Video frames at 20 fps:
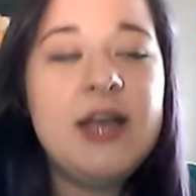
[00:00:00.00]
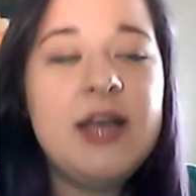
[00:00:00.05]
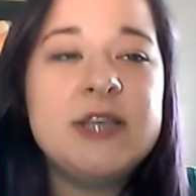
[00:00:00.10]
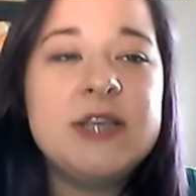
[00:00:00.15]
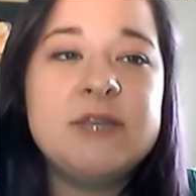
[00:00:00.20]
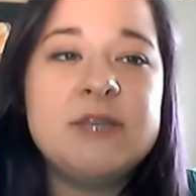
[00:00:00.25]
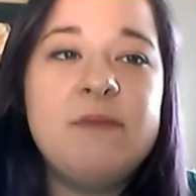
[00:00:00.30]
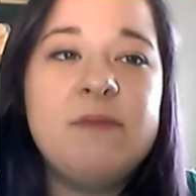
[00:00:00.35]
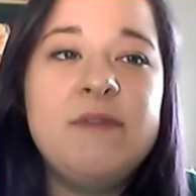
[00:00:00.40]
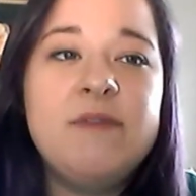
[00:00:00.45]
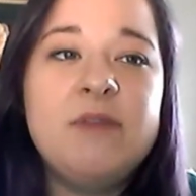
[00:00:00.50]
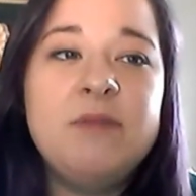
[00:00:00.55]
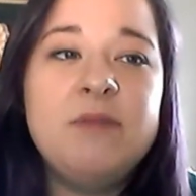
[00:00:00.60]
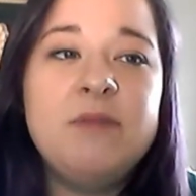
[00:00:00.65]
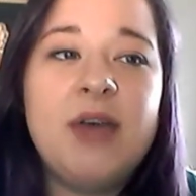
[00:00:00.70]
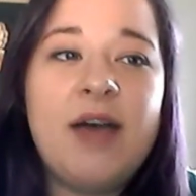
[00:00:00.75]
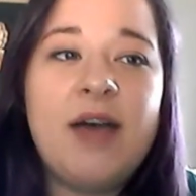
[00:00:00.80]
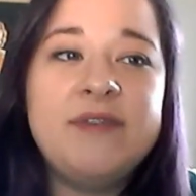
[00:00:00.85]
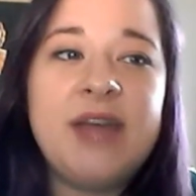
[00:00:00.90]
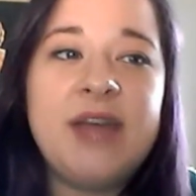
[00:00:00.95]
Some of them you'll
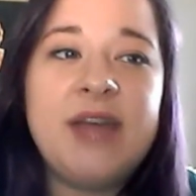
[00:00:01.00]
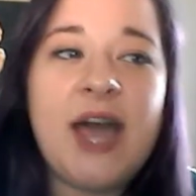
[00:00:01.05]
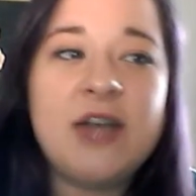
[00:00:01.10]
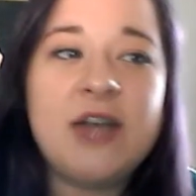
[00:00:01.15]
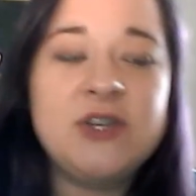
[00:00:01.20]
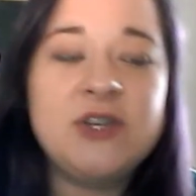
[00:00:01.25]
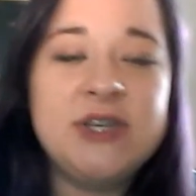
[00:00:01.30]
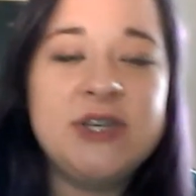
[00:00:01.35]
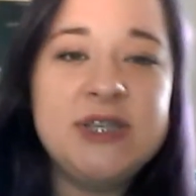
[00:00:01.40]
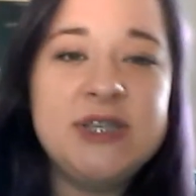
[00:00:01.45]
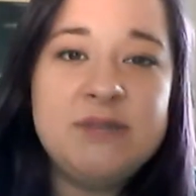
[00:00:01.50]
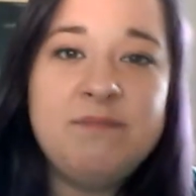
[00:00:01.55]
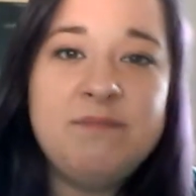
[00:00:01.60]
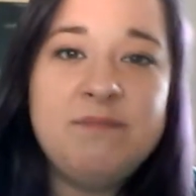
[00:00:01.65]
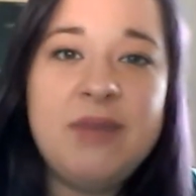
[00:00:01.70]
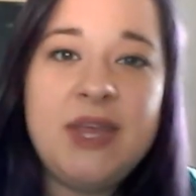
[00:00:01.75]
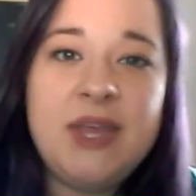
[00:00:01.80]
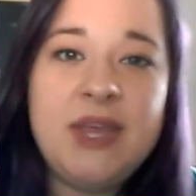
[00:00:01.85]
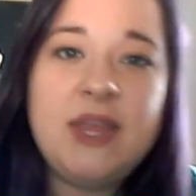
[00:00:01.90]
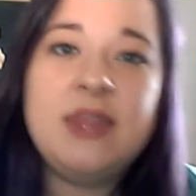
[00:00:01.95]
have to actually
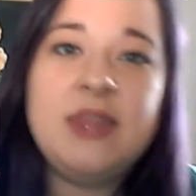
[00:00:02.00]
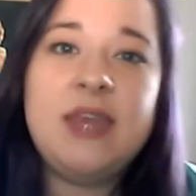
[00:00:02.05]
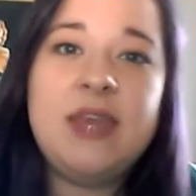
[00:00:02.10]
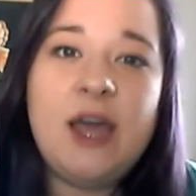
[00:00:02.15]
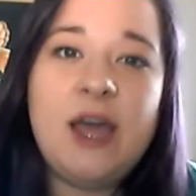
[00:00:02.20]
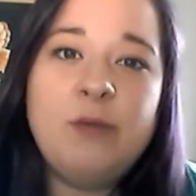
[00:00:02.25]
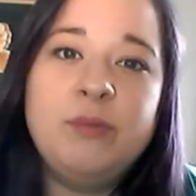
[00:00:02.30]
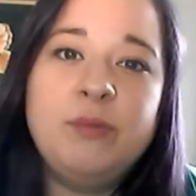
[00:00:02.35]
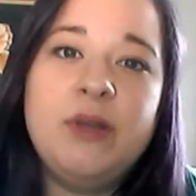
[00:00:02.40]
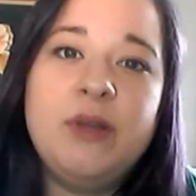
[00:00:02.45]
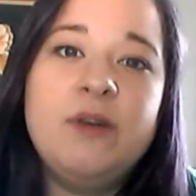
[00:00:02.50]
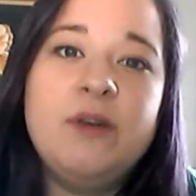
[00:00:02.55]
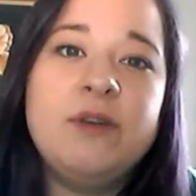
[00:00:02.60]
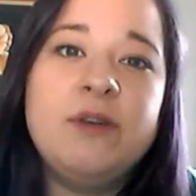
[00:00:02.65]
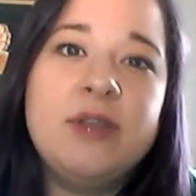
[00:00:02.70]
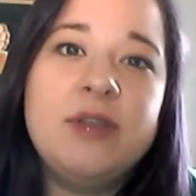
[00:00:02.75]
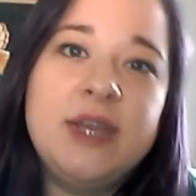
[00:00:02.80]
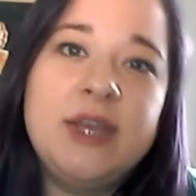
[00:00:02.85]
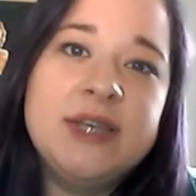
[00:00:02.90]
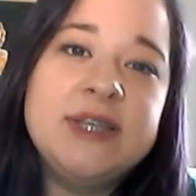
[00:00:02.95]
submit the upload
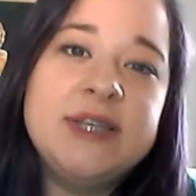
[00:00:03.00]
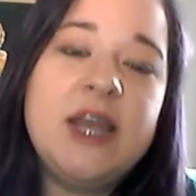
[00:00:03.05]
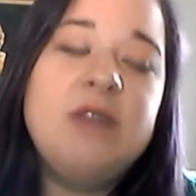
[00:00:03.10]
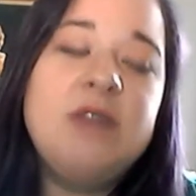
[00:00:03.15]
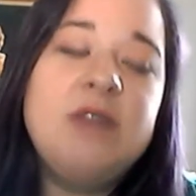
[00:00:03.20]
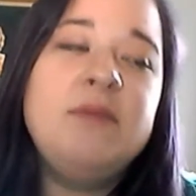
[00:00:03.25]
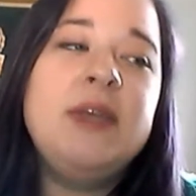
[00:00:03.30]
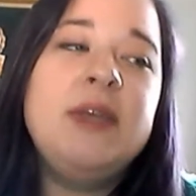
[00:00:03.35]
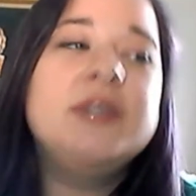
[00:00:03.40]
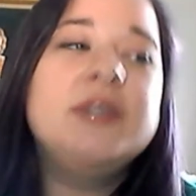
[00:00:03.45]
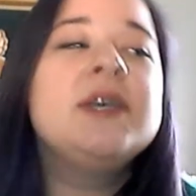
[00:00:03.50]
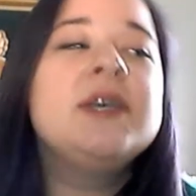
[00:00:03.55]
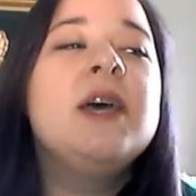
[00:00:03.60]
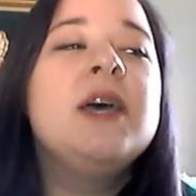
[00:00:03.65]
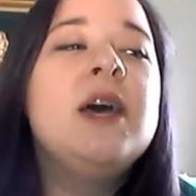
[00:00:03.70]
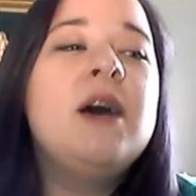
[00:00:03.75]
or the assignment,